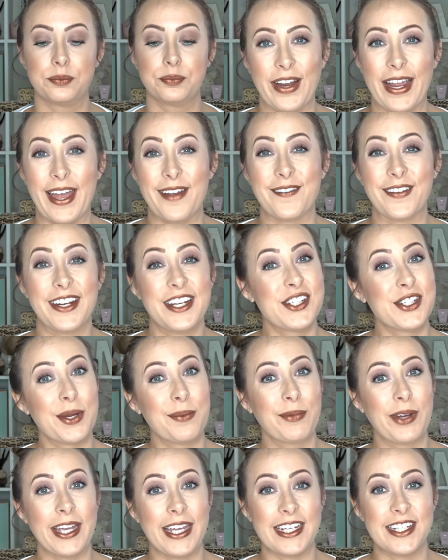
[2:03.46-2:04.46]
All right, I'm gonna
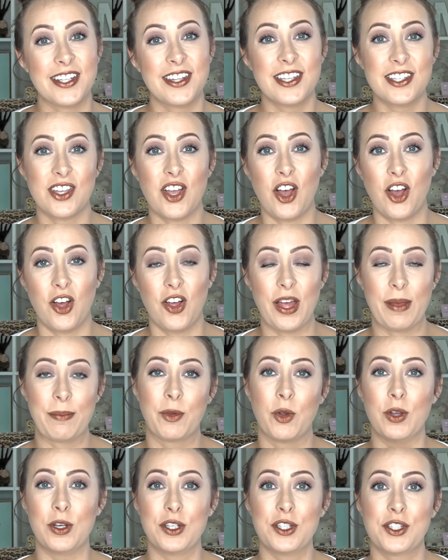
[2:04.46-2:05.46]
jump right into this haul. I'm
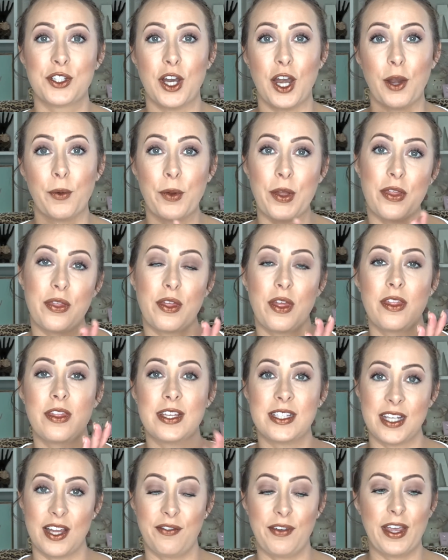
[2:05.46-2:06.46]
going to start with the
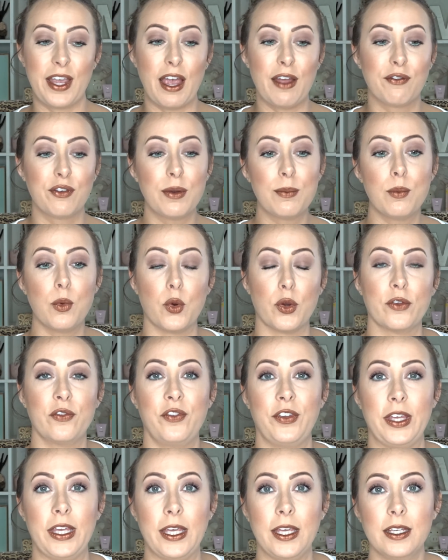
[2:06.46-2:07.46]
stuff I got from
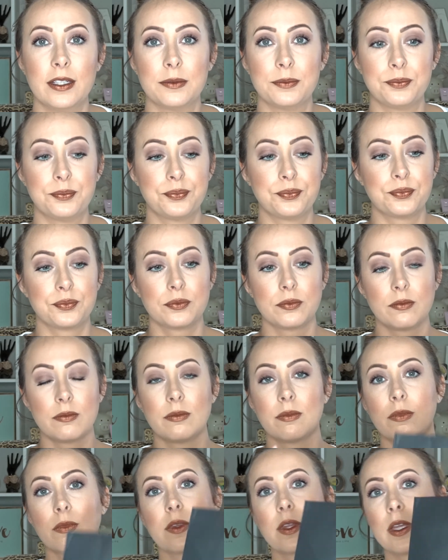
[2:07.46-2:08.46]
Morphe.
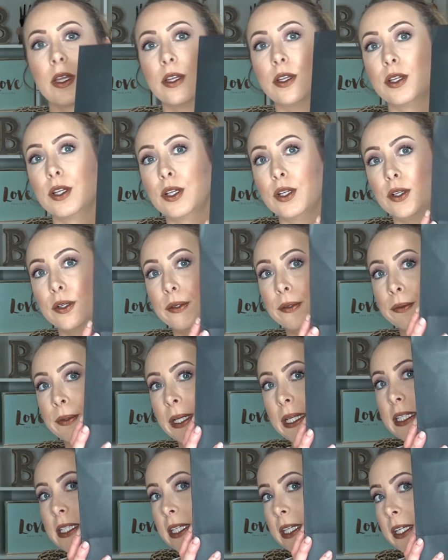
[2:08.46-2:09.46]

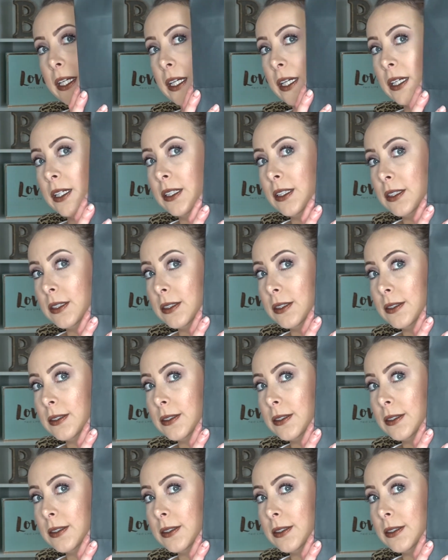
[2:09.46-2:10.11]
Right here.